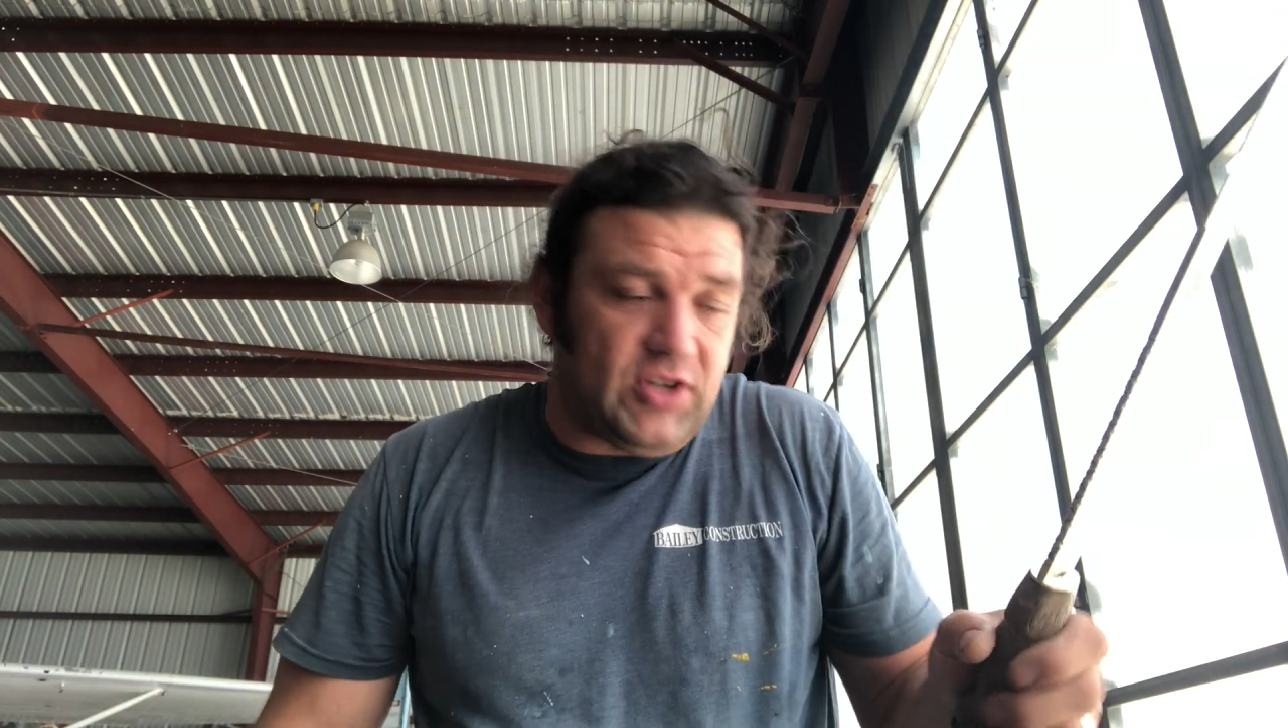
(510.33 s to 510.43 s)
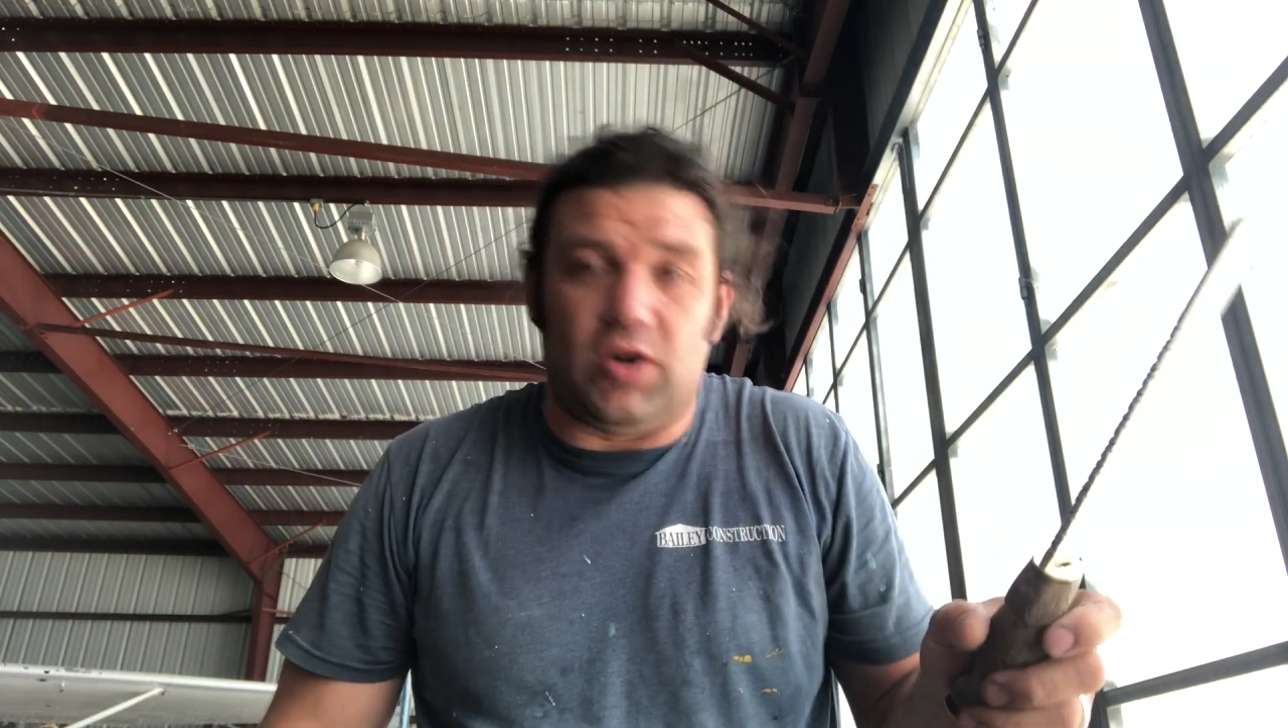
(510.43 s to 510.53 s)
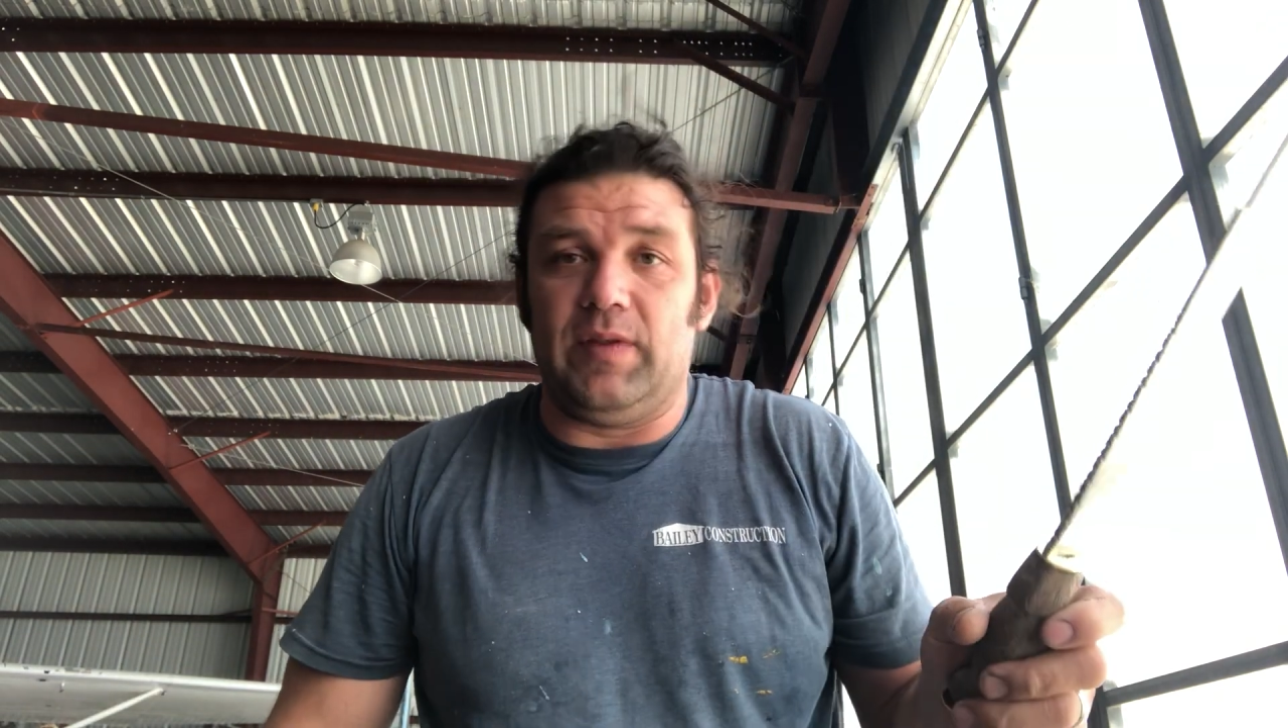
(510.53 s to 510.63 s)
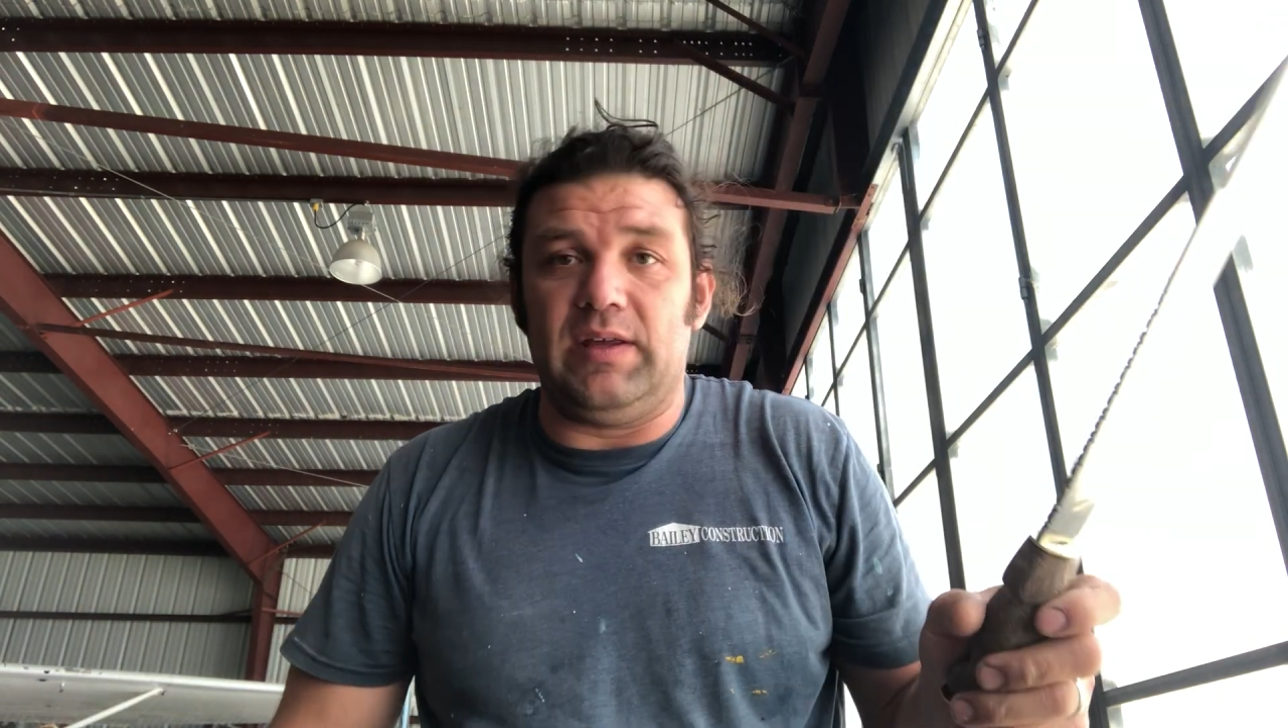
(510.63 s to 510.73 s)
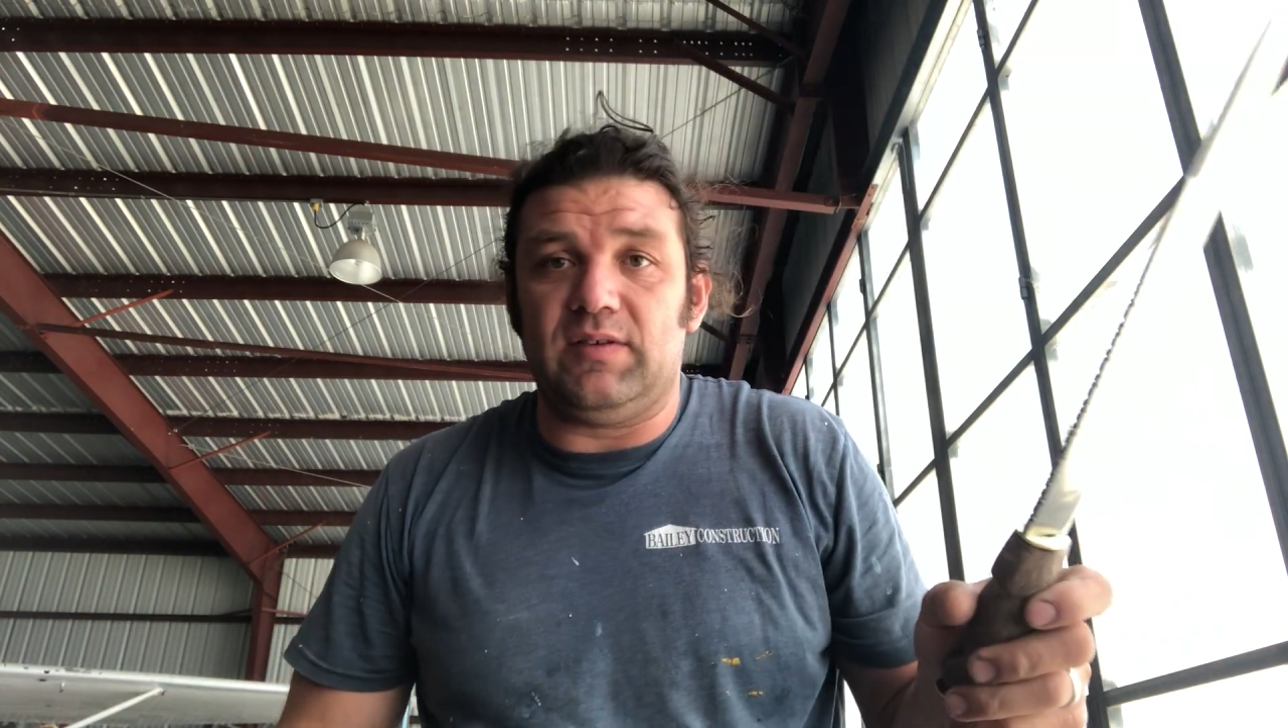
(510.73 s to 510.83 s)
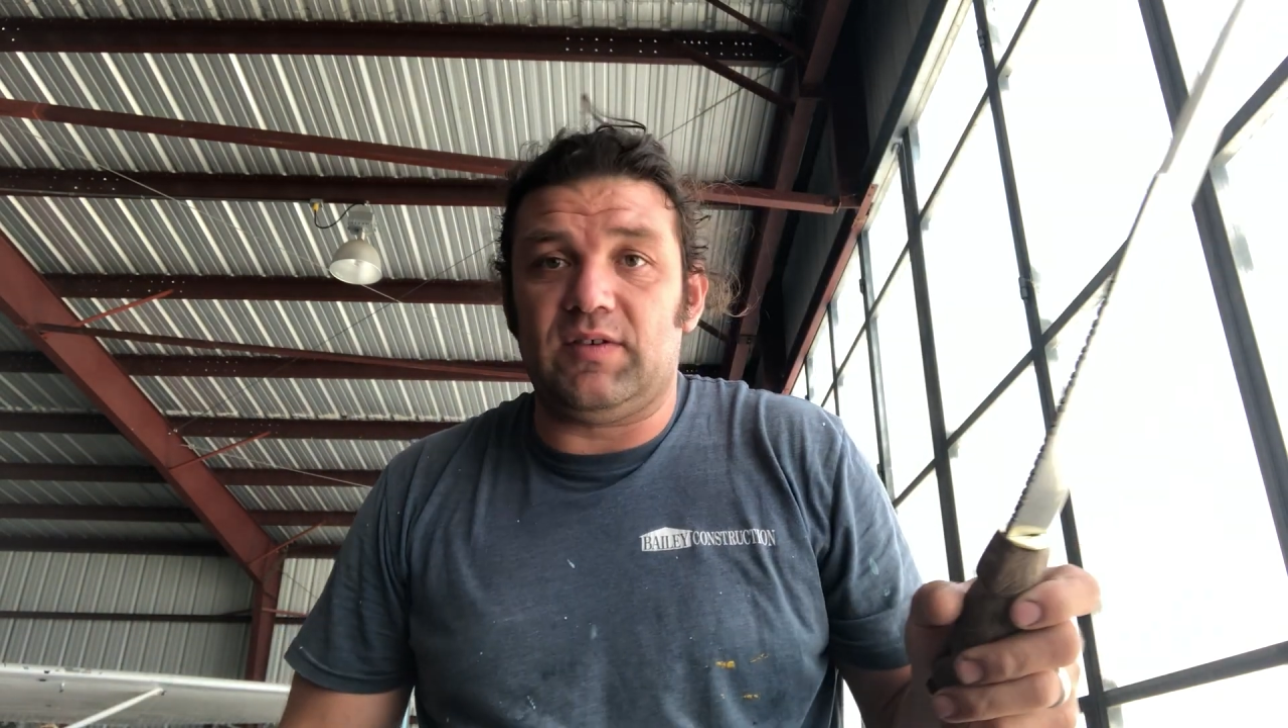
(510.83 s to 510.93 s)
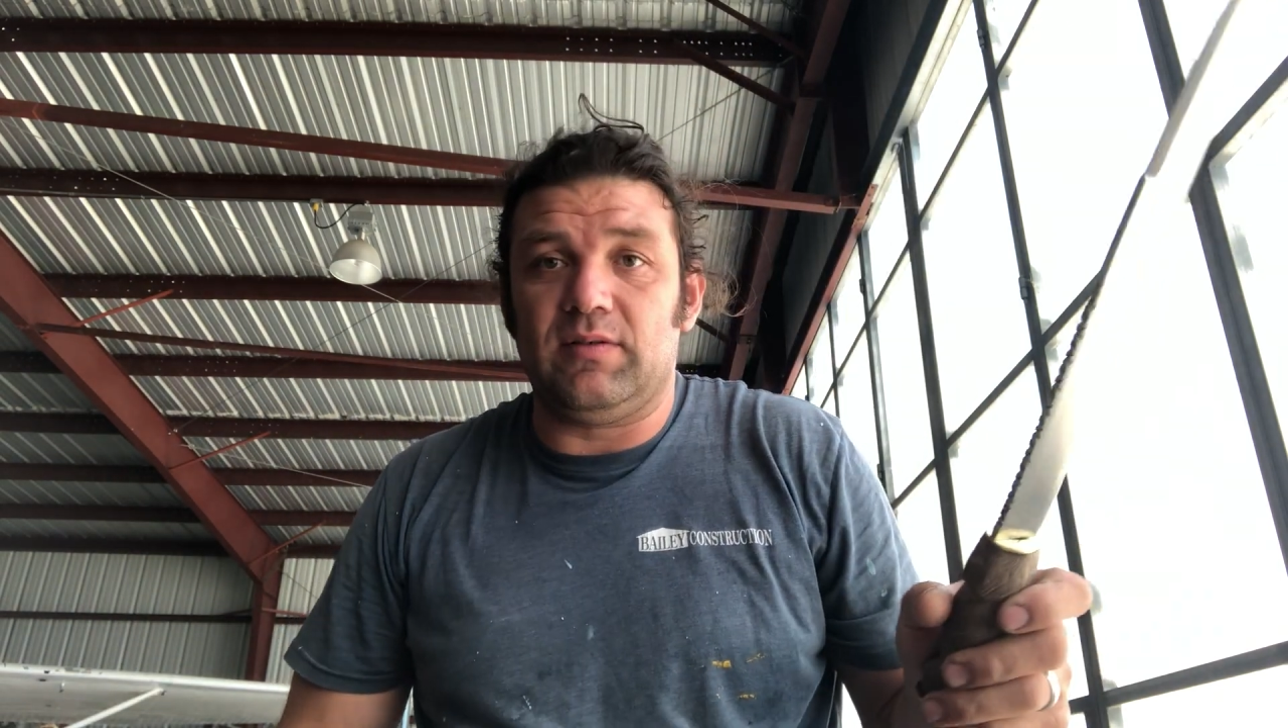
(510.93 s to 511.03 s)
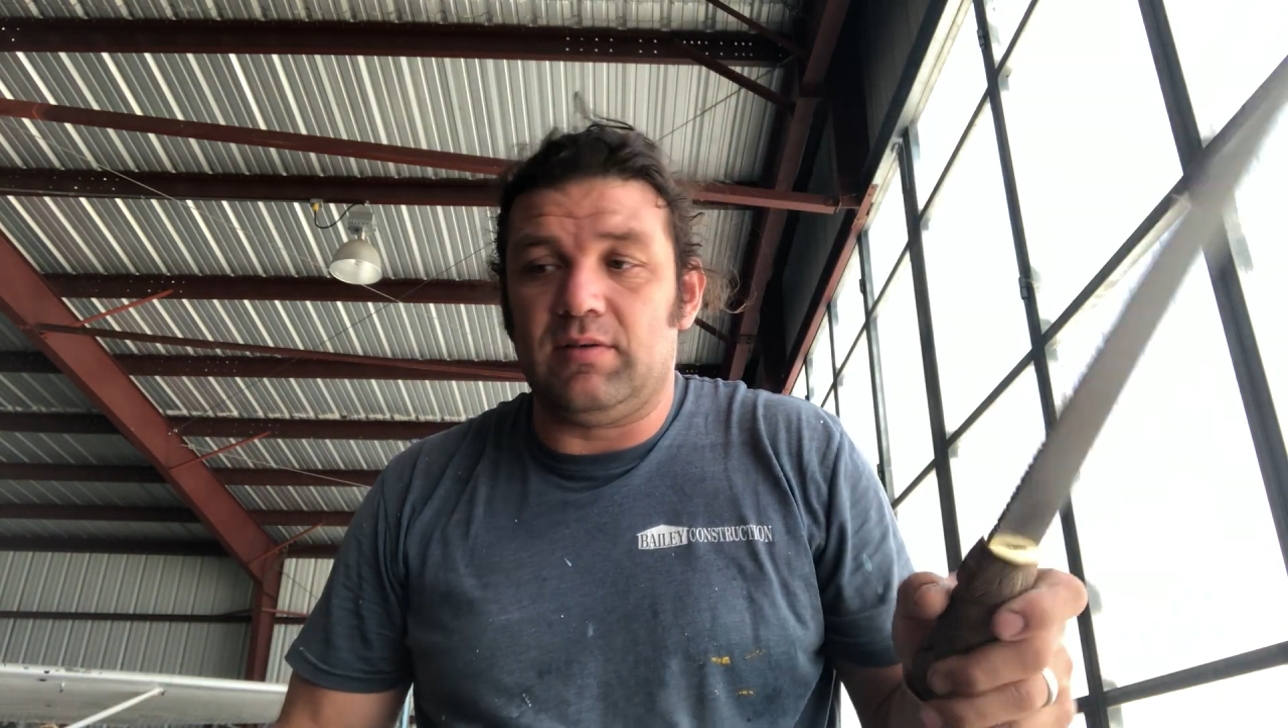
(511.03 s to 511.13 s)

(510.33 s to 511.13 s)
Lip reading: all these.